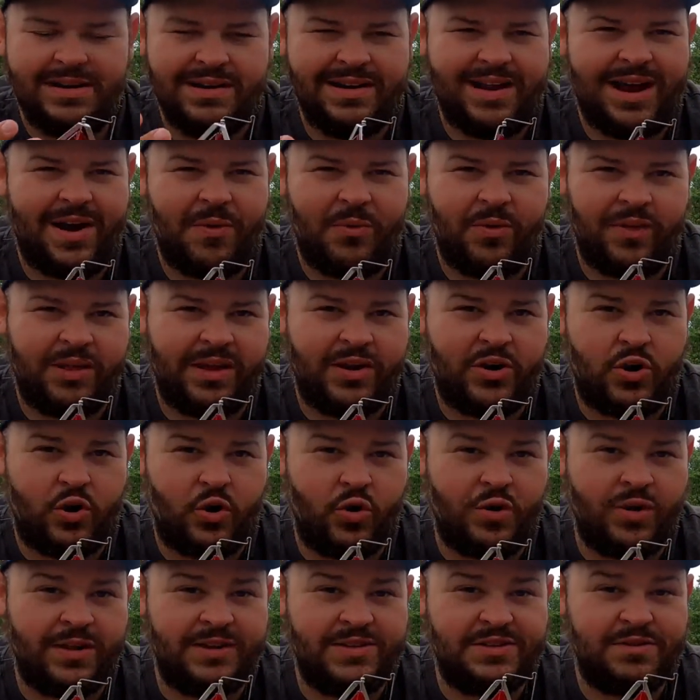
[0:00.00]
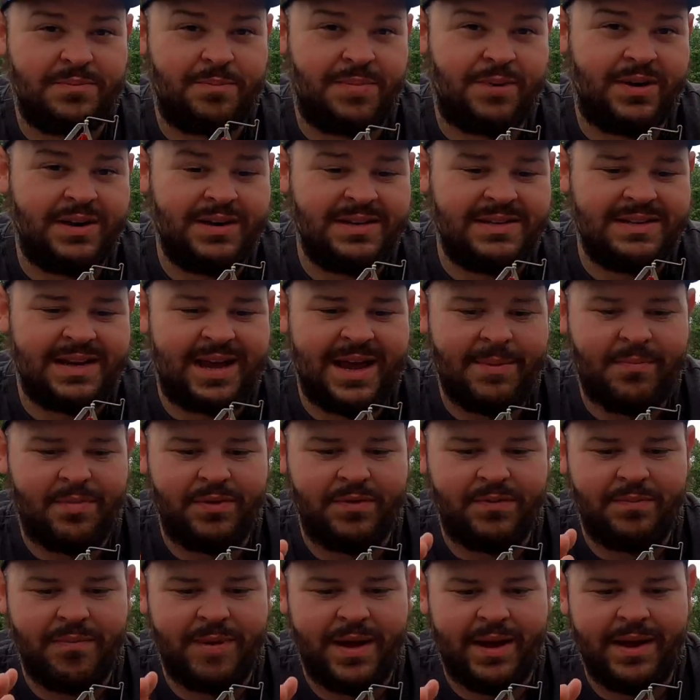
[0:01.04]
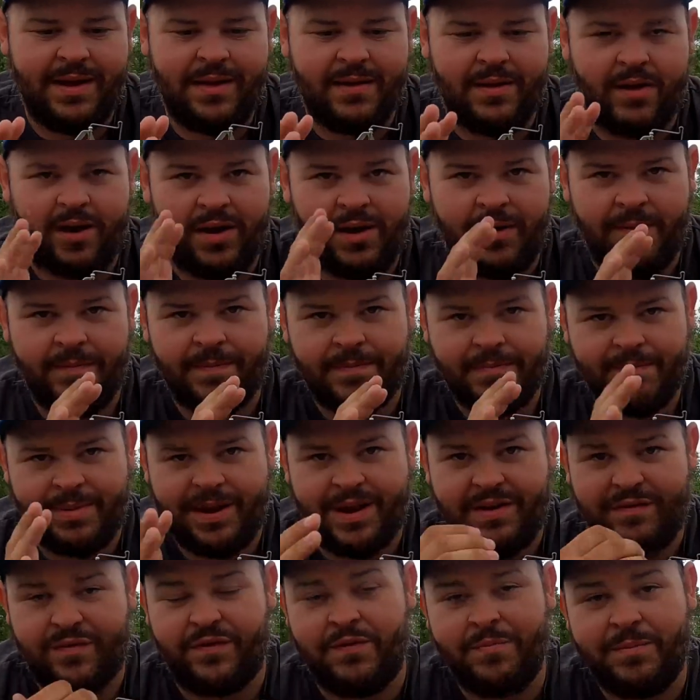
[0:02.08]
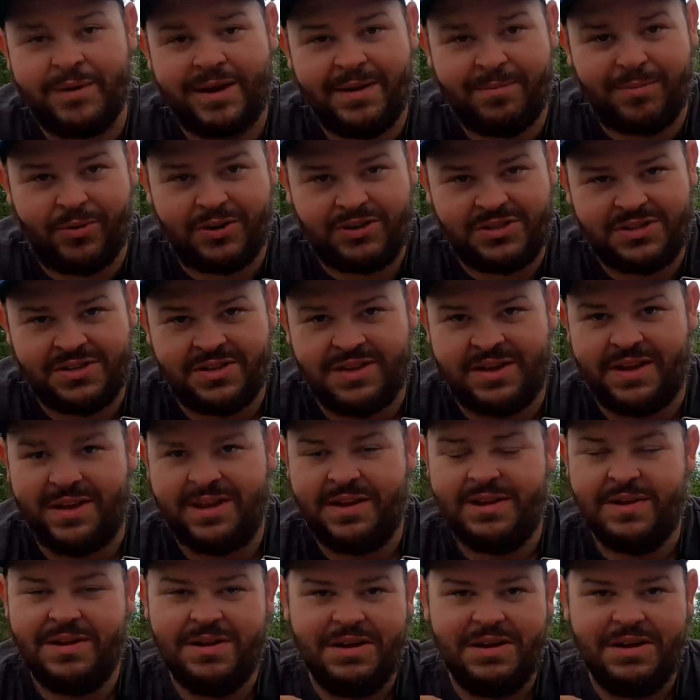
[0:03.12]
not really an early spring type of bait for me personally.